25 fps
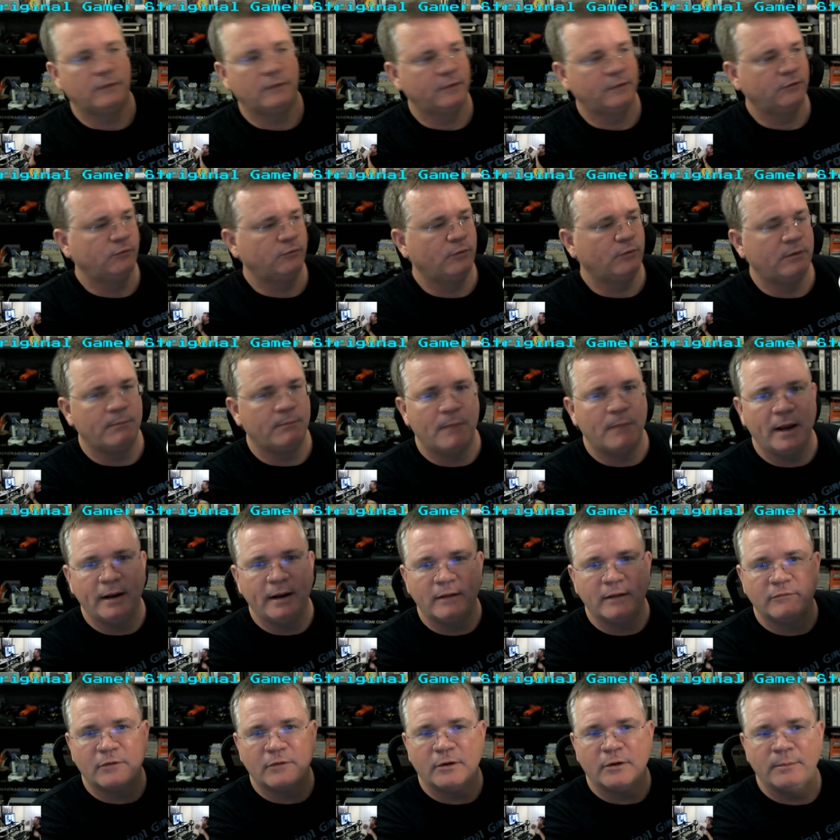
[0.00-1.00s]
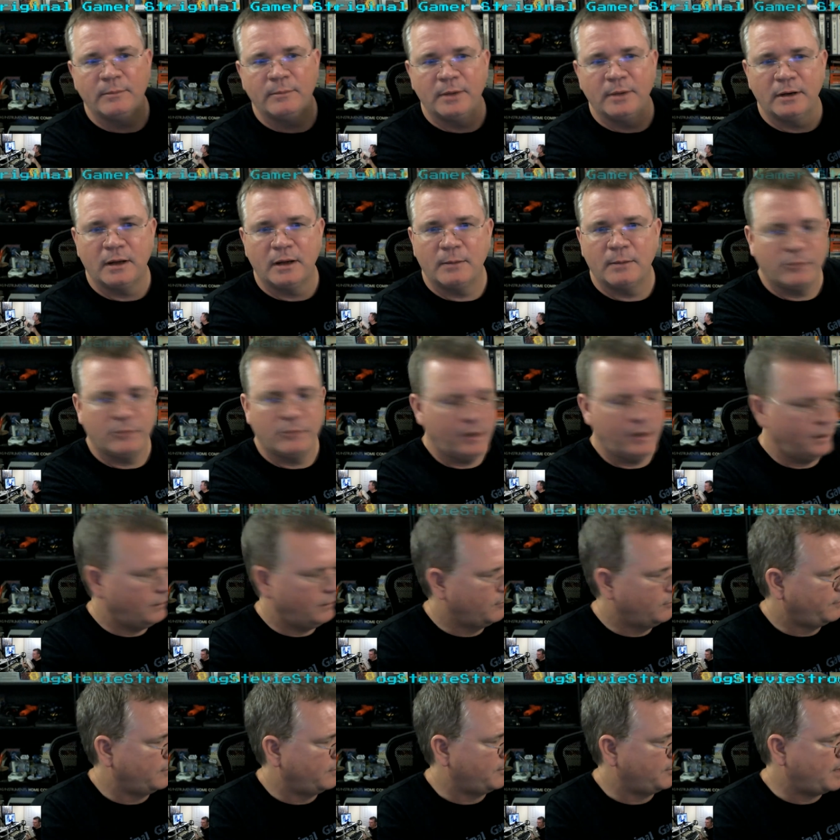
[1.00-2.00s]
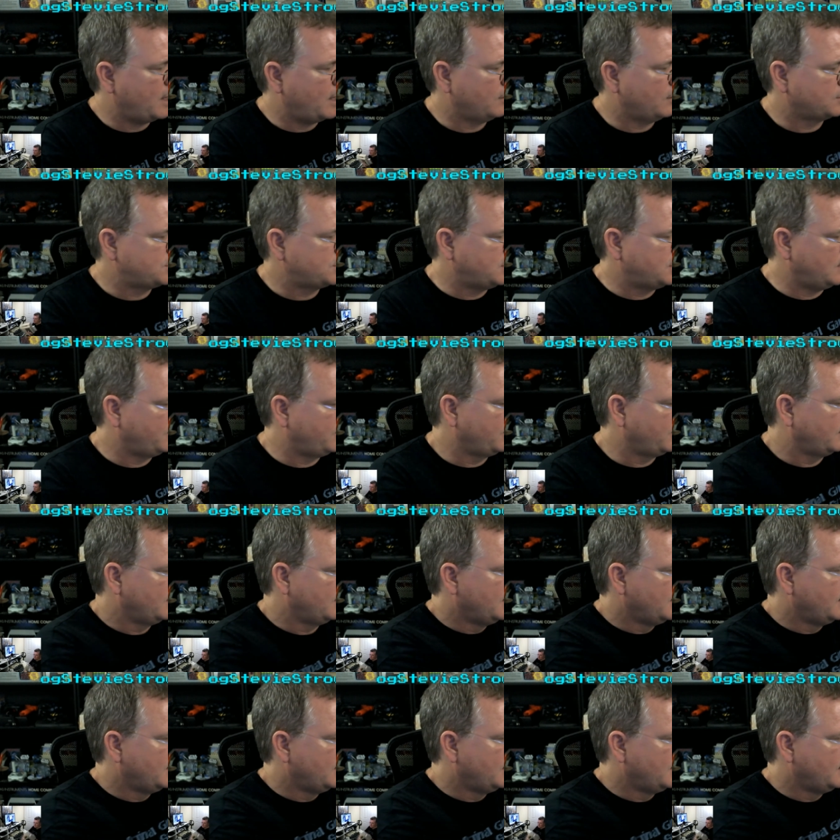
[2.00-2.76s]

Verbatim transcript: this one might have already been upgraded with the PAL chip.